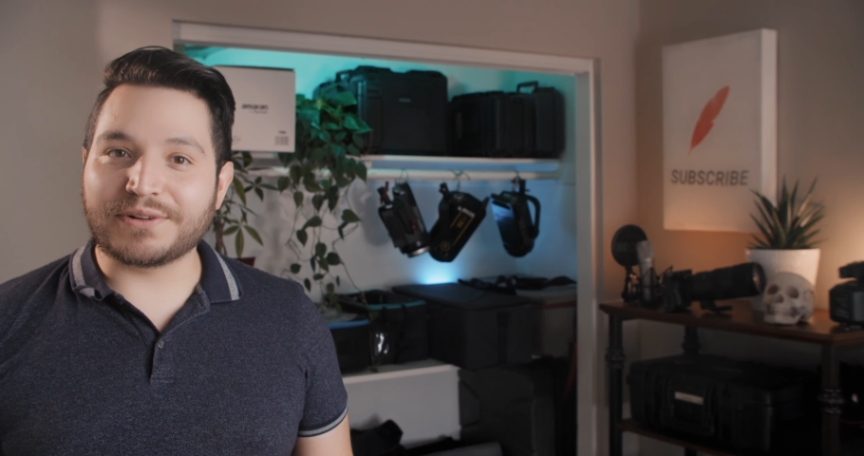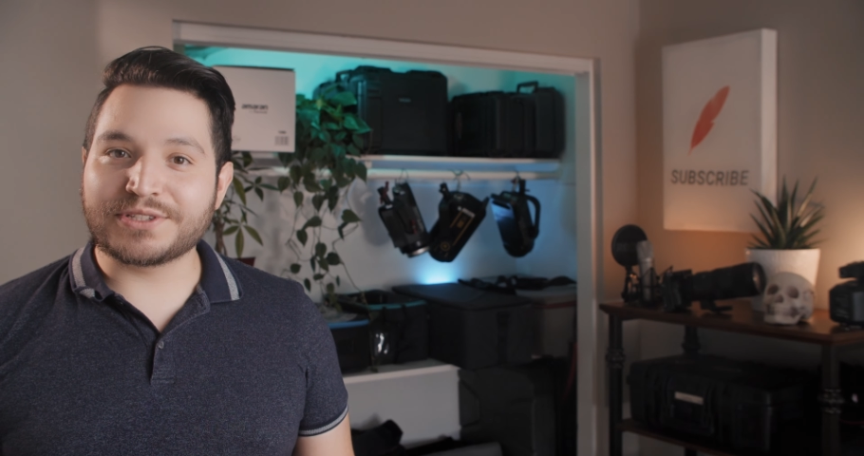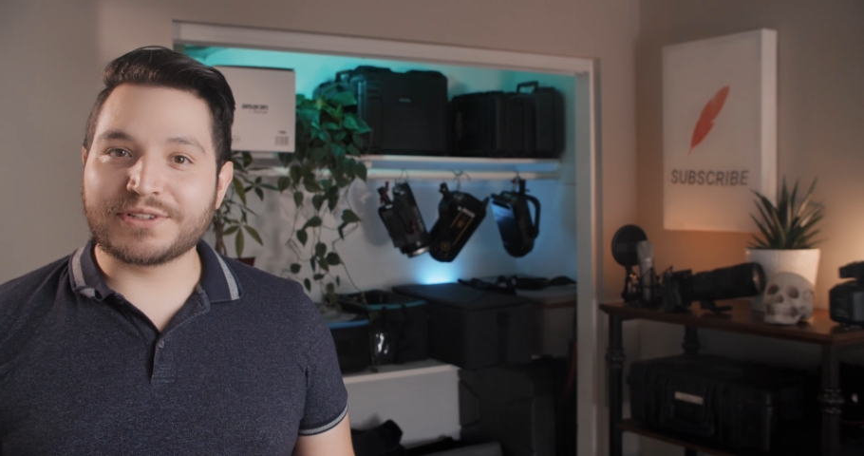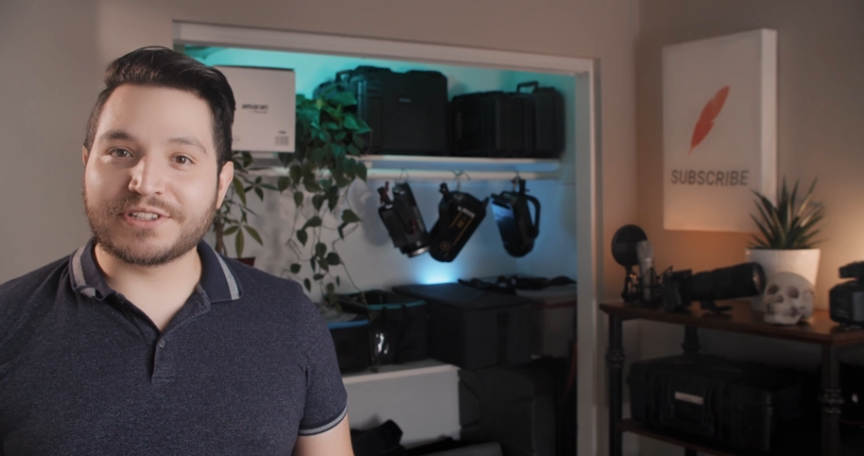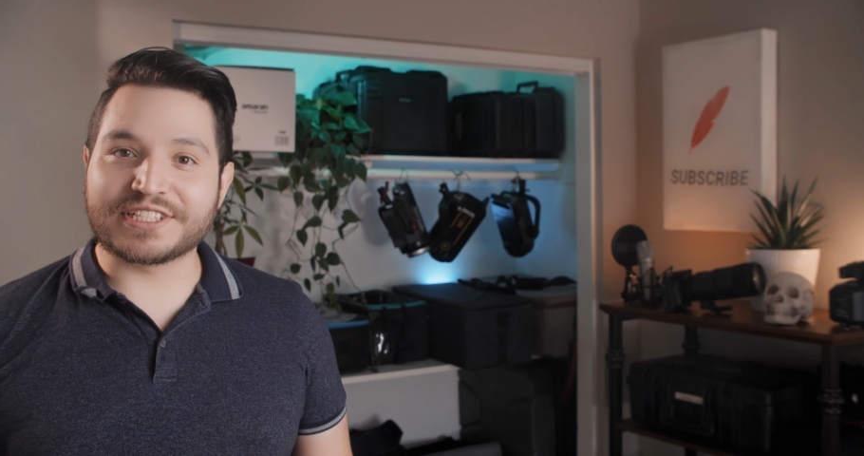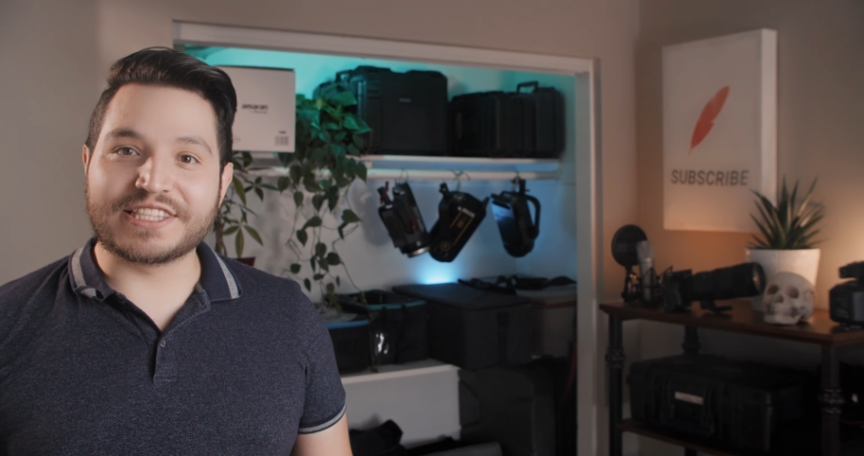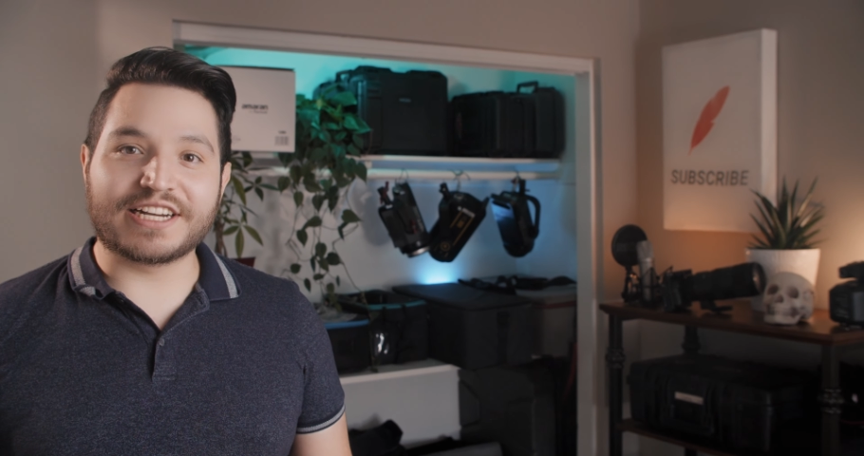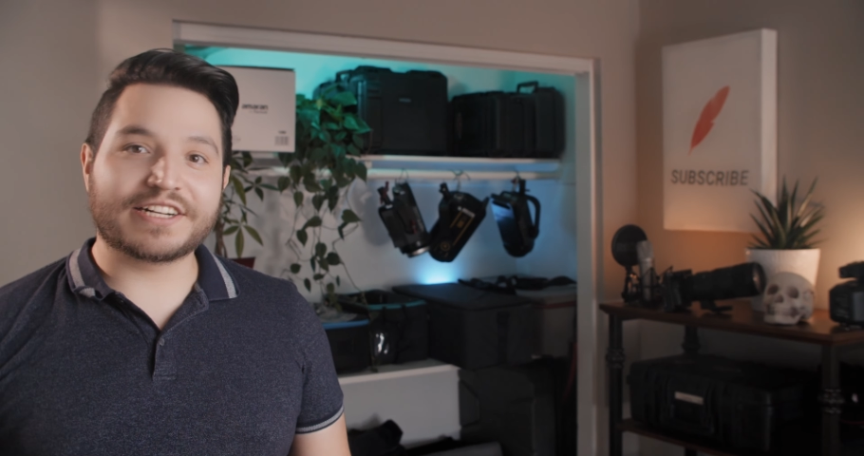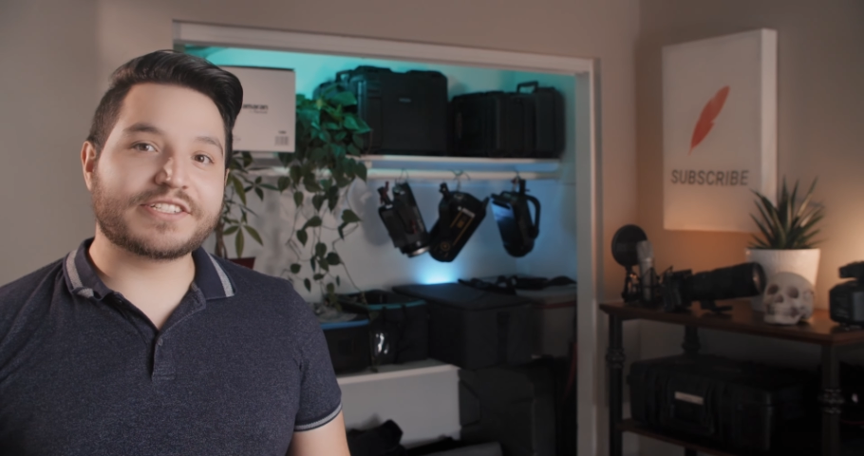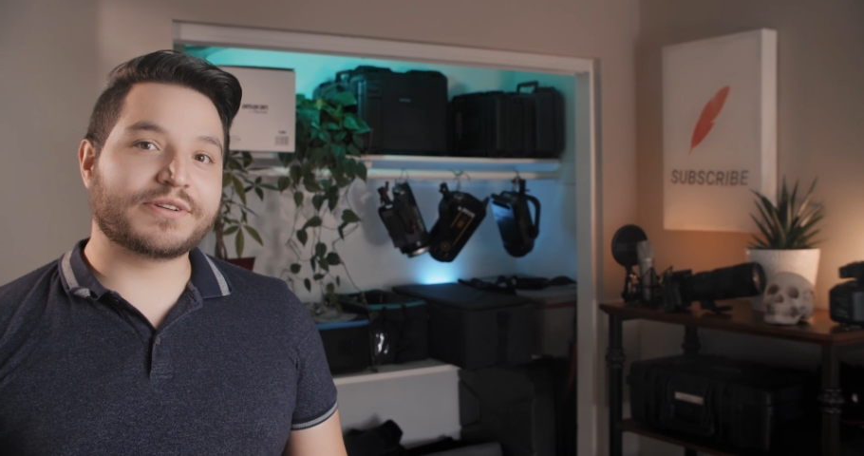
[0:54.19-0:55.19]
also looks
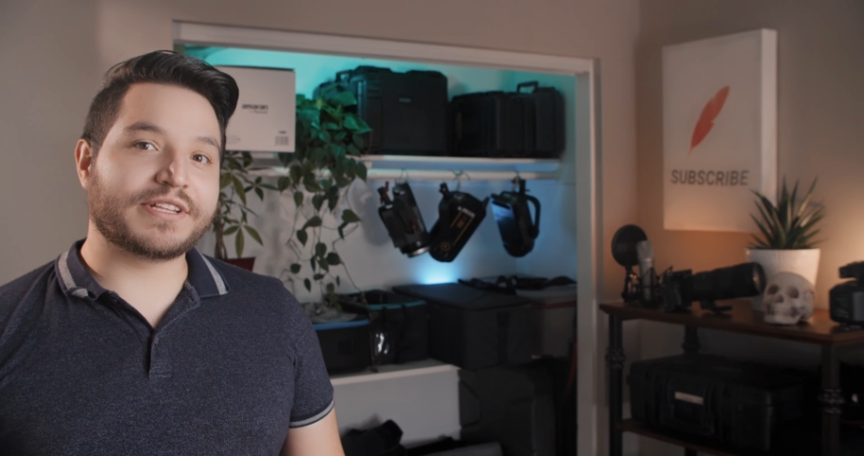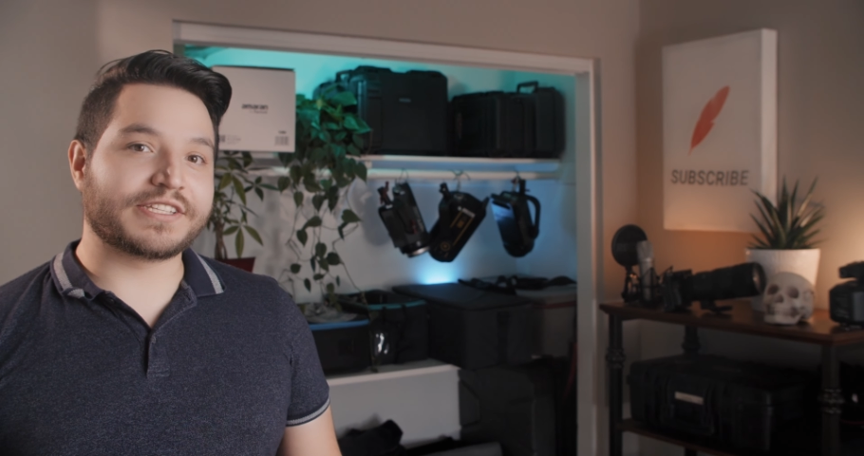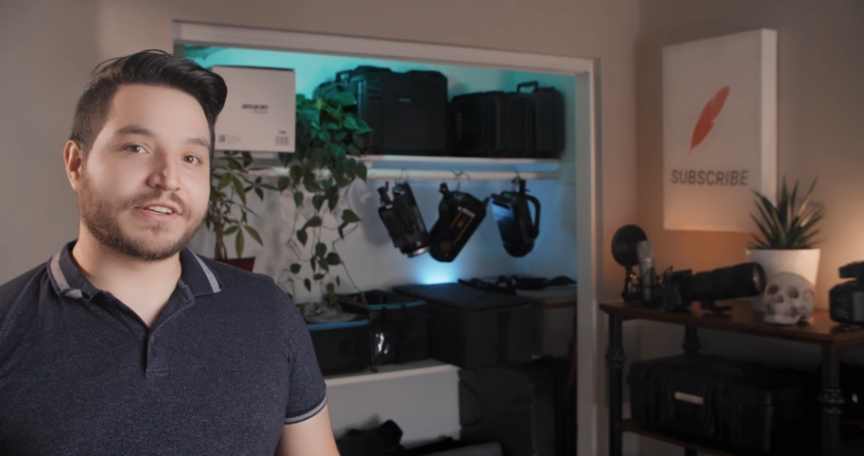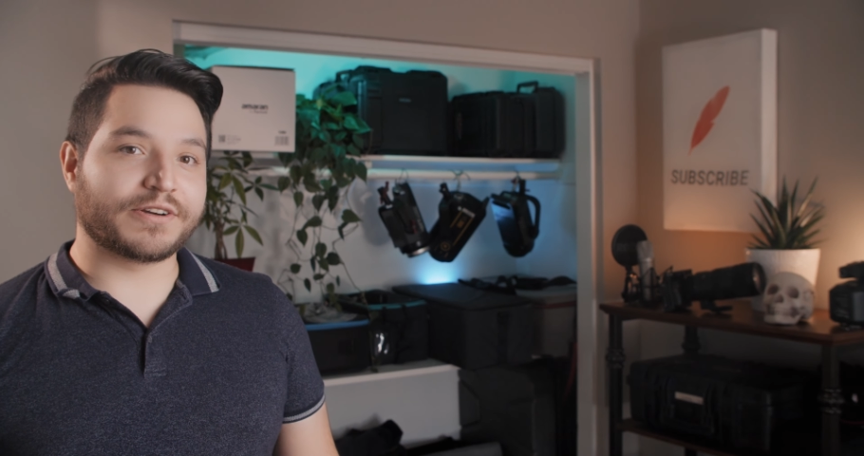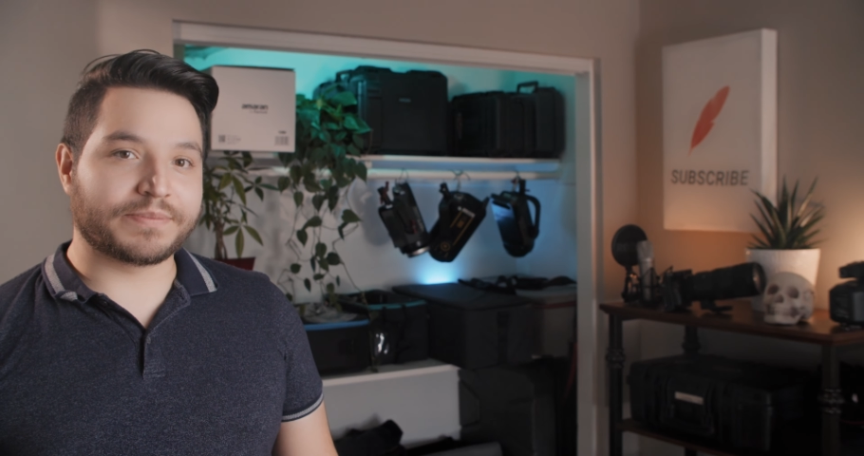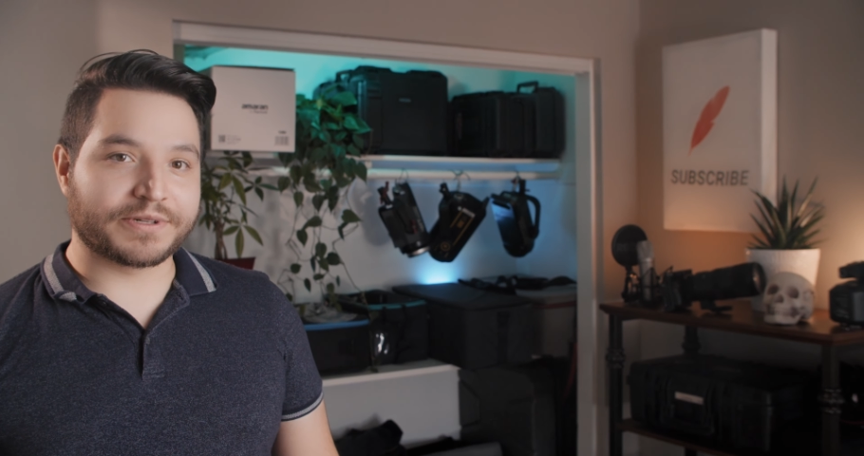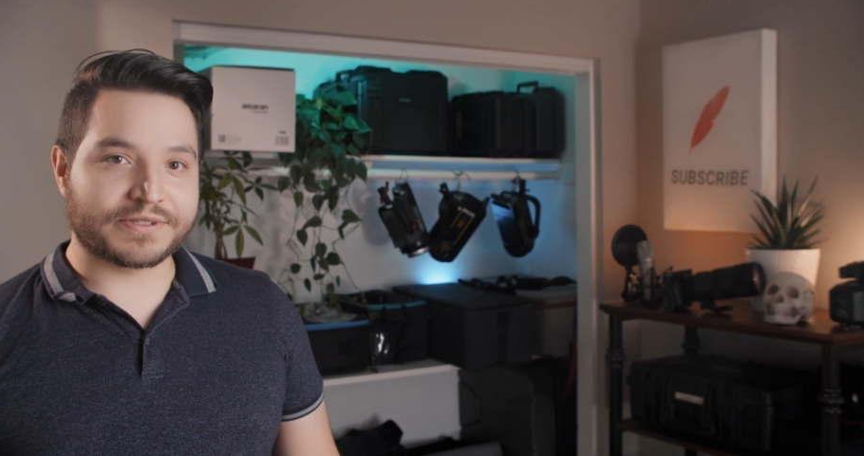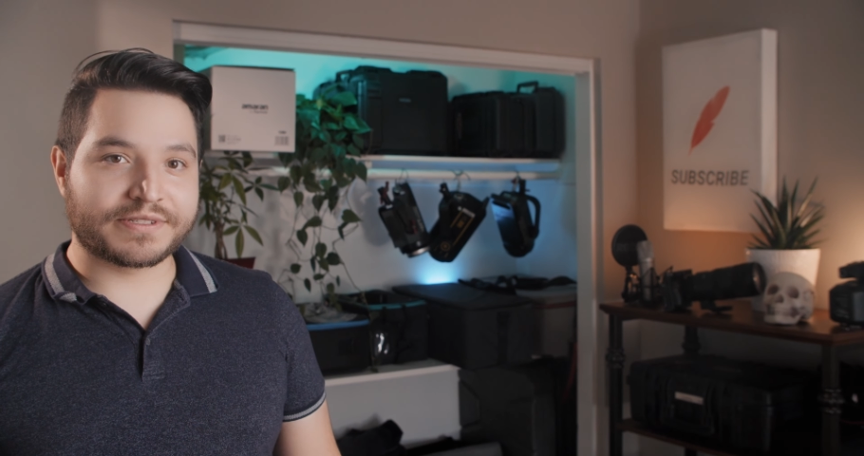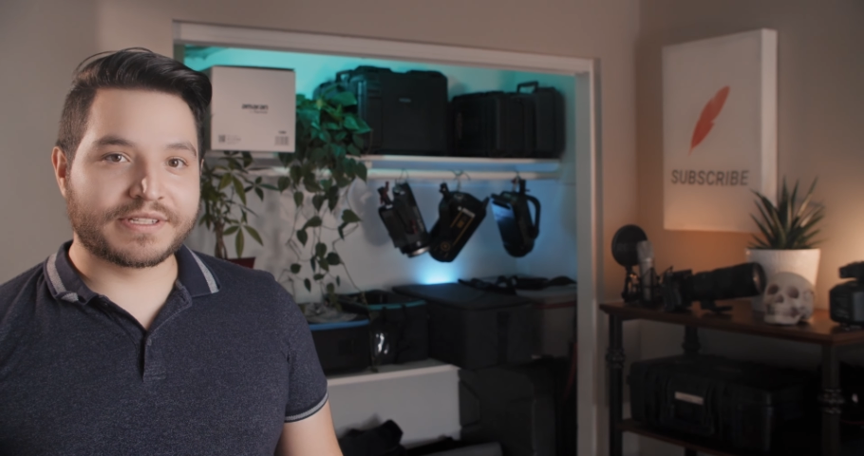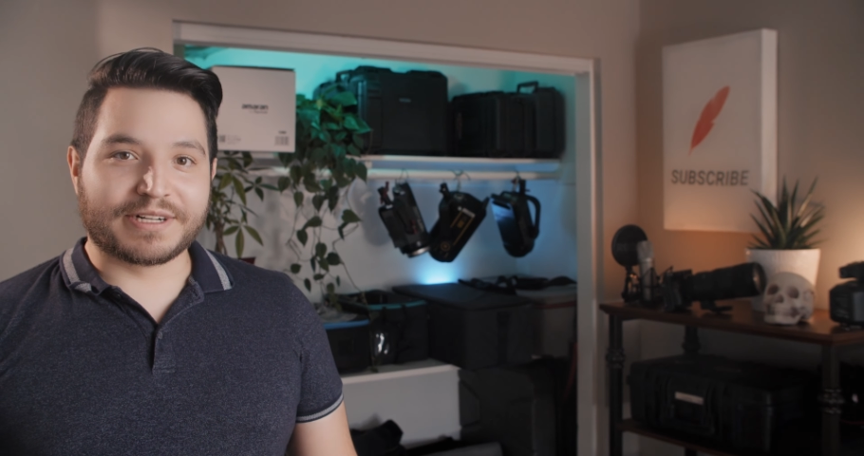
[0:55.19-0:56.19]
not as good as the GoPros,